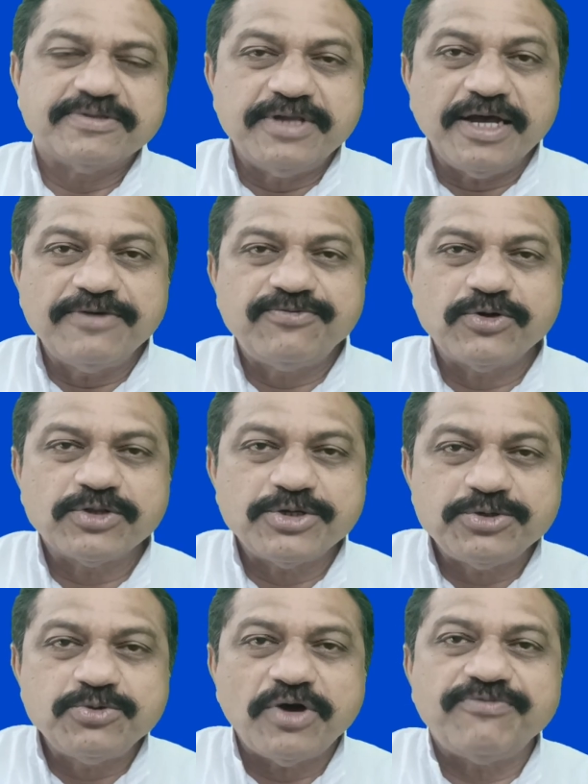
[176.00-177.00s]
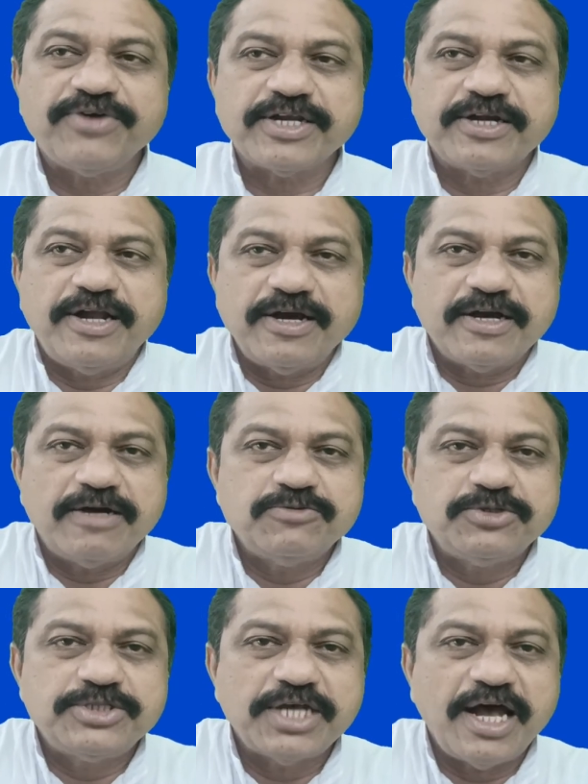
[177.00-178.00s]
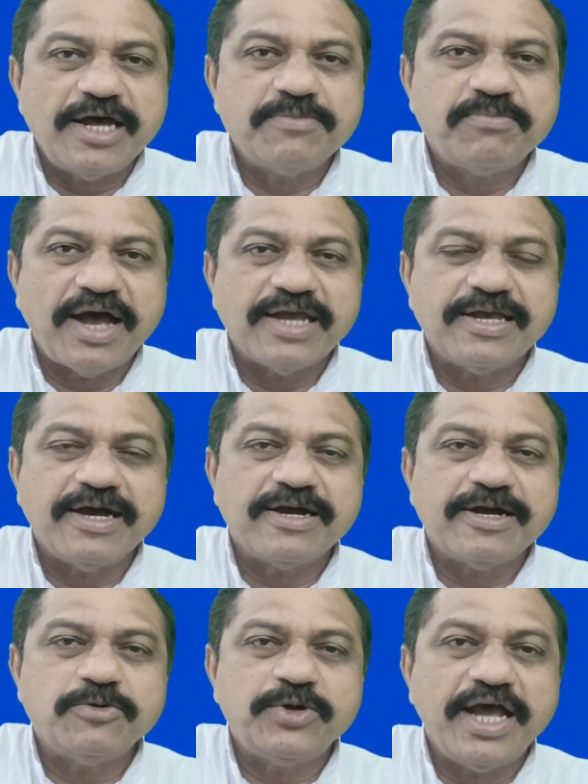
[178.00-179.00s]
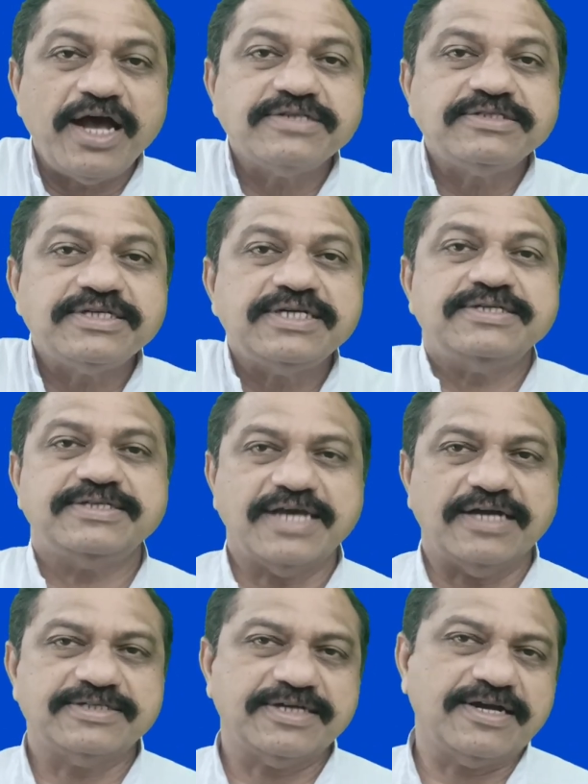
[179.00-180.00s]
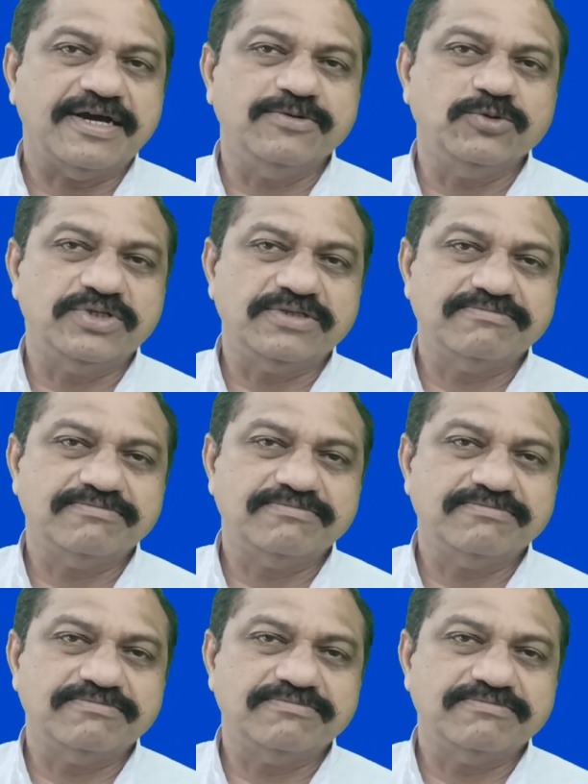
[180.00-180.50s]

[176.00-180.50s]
Therefore, the two affected accounts are bank account and cash account.